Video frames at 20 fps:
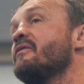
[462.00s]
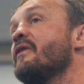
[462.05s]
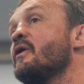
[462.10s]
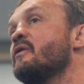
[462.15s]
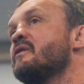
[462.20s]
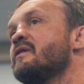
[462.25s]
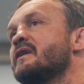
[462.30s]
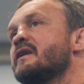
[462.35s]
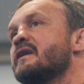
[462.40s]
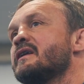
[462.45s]

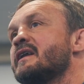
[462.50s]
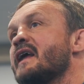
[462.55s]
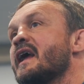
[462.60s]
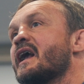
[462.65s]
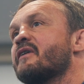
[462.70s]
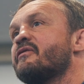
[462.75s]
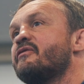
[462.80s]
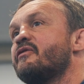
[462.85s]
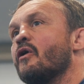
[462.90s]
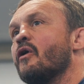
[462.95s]
known
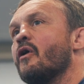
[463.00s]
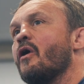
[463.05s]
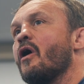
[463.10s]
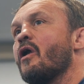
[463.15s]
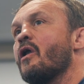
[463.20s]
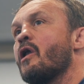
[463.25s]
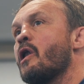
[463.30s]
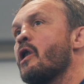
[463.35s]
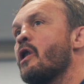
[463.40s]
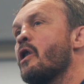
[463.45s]
Nick for a
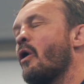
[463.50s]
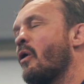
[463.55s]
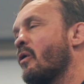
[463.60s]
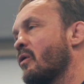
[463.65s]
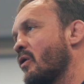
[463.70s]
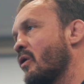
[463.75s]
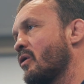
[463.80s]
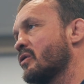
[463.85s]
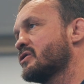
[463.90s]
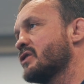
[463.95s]

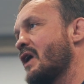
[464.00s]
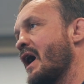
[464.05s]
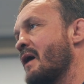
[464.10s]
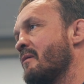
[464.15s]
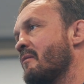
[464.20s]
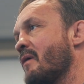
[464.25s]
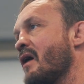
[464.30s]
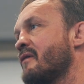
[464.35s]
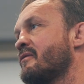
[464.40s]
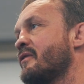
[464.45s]
long
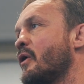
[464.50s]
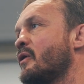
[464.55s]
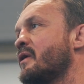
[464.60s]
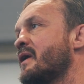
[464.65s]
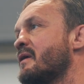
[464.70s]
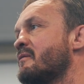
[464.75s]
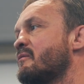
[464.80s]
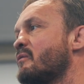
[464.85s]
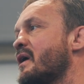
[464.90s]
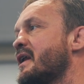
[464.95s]
time. I've known
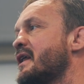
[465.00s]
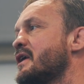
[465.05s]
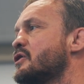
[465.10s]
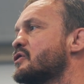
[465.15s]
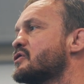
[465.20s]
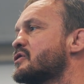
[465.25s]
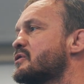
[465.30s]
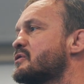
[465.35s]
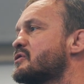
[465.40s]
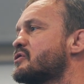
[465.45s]
him when he
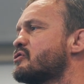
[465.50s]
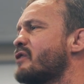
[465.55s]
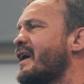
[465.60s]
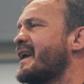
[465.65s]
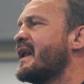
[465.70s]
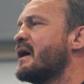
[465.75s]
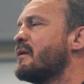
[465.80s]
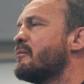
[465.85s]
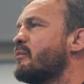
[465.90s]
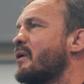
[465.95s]
used to
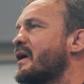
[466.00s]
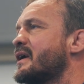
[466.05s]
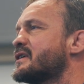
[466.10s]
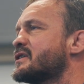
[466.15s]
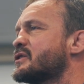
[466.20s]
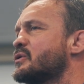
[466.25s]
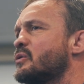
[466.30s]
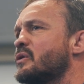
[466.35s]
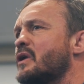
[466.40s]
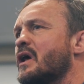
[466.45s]
train at a
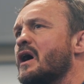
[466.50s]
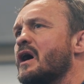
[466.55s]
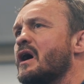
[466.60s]
place called